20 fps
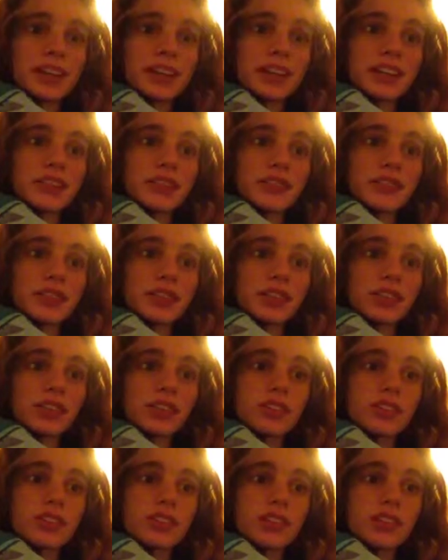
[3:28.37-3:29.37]
if the
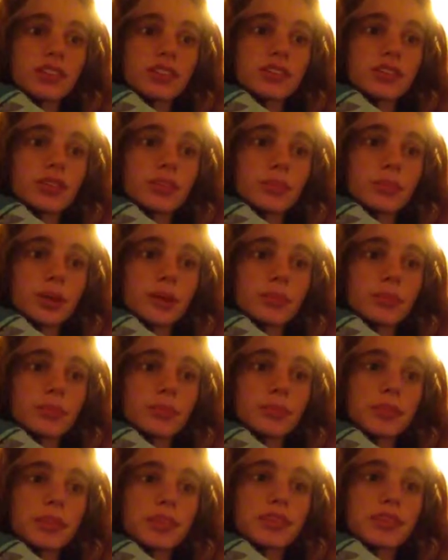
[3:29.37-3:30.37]
good things are white
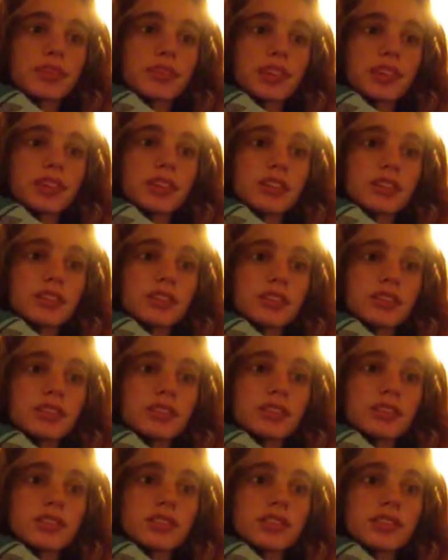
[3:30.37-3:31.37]
blood
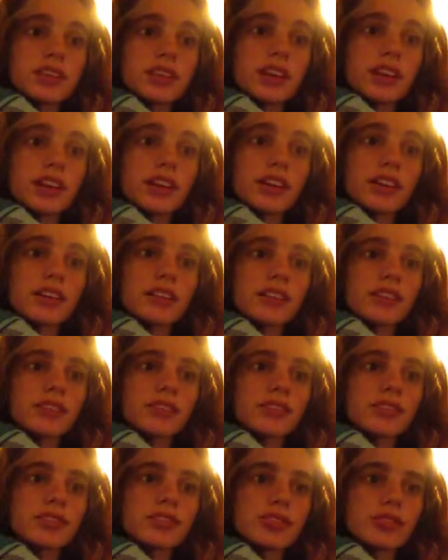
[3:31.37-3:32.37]
cells, yeah,
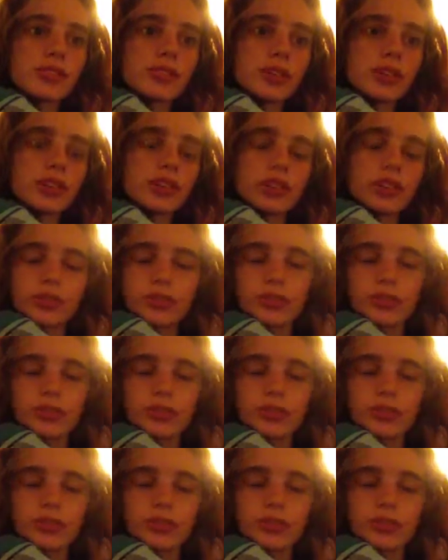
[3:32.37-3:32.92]
those don't work too